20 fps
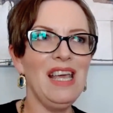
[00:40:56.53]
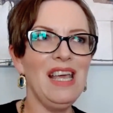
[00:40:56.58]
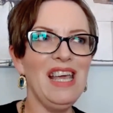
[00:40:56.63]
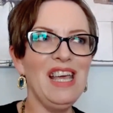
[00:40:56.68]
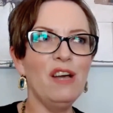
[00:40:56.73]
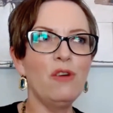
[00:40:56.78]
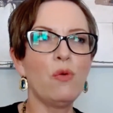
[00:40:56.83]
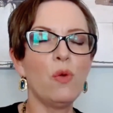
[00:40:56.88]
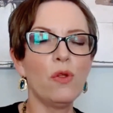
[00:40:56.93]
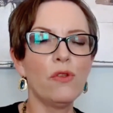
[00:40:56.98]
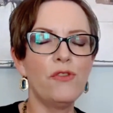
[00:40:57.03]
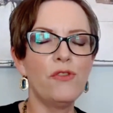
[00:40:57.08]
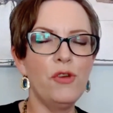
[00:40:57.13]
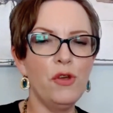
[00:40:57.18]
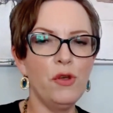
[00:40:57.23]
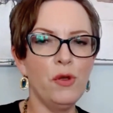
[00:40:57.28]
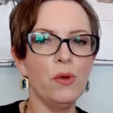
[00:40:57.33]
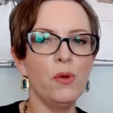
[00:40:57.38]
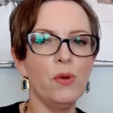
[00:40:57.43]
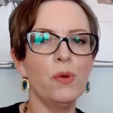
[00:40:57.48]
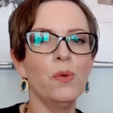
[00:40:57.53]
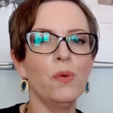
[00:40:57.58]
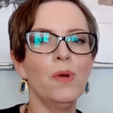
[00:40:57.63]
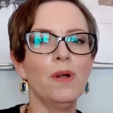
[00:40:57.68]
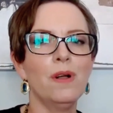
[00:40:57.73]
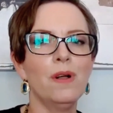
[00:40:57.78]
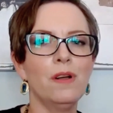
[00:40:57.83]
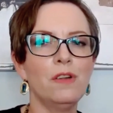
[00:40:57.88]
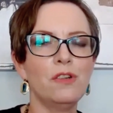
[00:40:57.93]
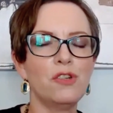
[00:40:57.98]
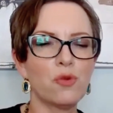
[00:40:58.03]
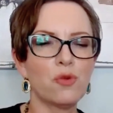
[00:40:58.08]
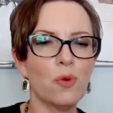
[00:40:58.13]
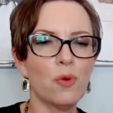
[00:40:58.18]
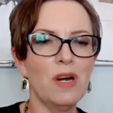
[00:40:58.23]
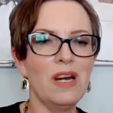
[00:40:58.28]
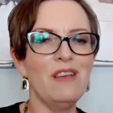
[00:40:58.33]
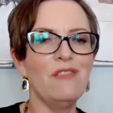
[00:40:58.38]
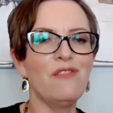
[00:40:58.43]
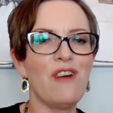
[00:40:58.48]
equal to
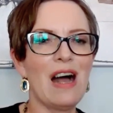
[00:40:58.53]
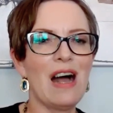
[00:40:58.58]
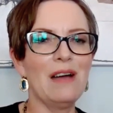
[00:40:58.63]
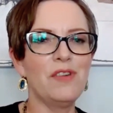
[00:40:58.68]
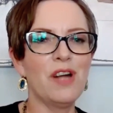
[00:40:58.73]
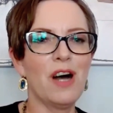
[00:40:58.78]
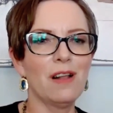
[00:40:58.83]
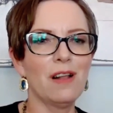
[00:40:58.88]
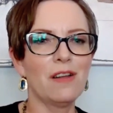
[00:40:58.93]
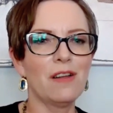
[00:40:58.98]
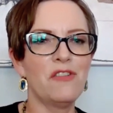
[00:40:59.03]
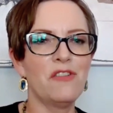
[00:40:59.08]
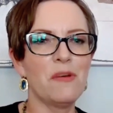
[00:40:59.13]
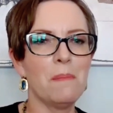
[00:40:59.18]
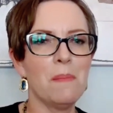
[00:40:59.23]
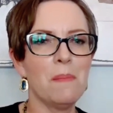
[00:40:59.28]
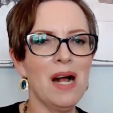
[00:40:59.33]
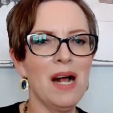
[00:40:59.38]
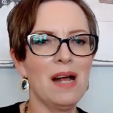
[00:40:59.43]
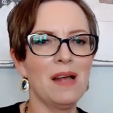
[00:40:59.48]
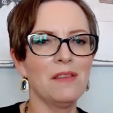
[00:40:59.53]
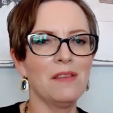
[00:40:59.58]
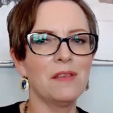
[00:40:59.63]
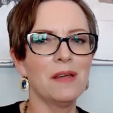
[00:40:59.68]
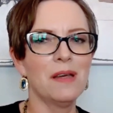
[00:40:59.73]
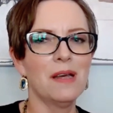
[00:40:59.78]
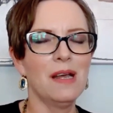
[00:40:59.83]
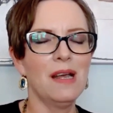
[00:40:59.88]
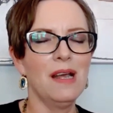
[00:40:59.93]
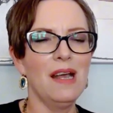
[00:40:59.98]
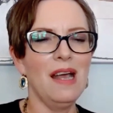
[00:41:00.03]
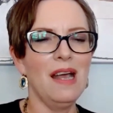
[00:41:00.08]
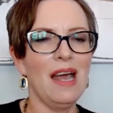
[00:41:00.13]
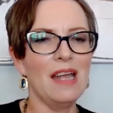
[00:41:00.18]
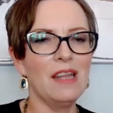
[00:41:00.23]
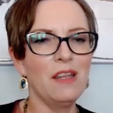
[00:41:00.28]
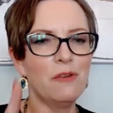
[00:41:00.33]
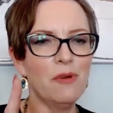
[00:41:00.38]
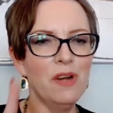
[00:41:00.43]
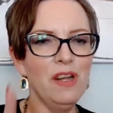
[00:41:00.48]
$25 a month.
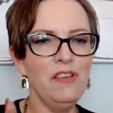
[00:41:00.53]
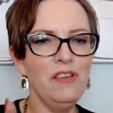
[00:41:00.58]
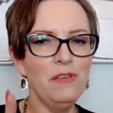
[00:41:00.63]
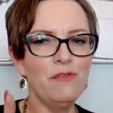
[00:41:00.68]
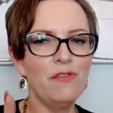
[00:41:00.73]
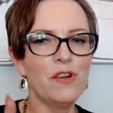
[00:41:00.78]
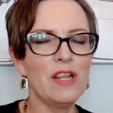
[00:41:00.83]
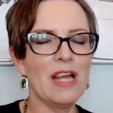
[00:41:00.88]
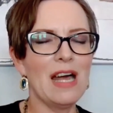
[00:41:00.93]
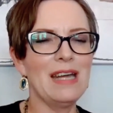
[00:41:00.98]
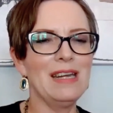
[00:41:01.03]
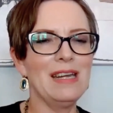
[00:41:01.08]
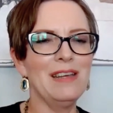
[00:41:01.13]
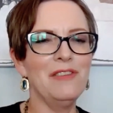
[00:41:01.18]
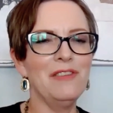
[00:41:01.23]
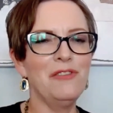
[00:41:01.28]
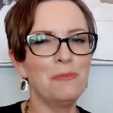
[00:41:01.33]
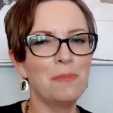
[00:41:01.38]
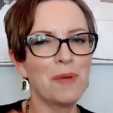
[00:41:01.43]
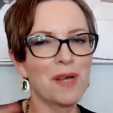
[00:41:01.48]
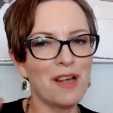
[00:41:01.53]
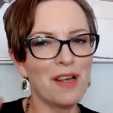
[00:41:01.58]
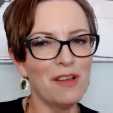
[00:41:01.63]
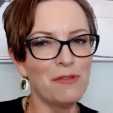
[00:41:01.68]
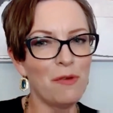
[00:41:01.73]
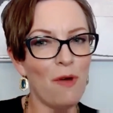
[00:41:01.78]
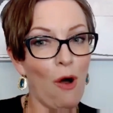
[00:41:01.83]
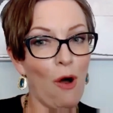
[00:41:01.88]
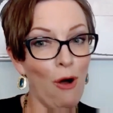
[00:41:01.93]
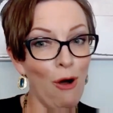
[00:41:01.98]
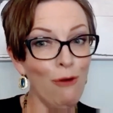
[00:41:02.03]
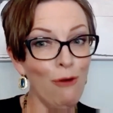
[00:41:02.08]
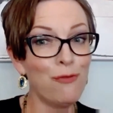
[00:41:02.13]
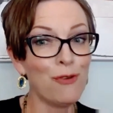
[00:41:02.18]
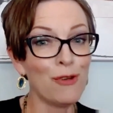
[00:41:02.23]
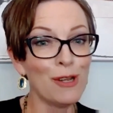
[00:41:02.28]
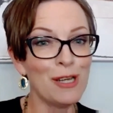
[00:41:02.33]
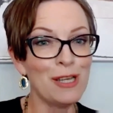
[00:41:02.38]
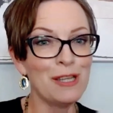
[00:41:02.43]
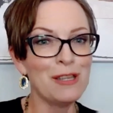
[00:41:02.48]
And the reason for that is because
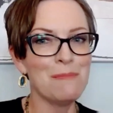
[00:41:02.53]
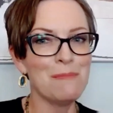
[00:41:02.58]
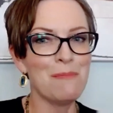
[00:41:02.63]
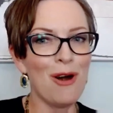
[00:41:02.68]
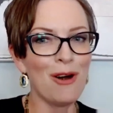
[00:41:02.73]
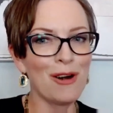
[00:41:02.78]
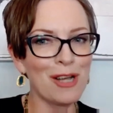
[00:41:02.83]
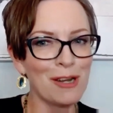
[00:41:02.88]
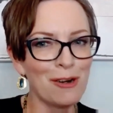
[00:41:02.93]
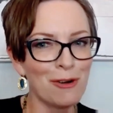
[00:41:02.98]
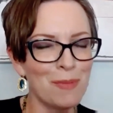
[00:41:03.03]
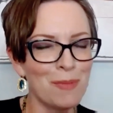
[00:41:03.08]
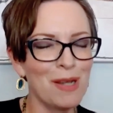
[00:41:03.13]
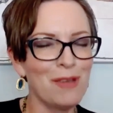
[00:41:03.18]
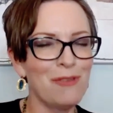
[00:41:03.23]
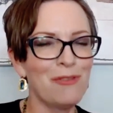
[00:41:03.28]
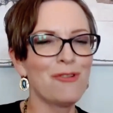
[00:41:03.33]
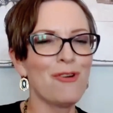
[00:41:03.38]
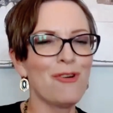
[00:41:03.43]
hopefully the market will be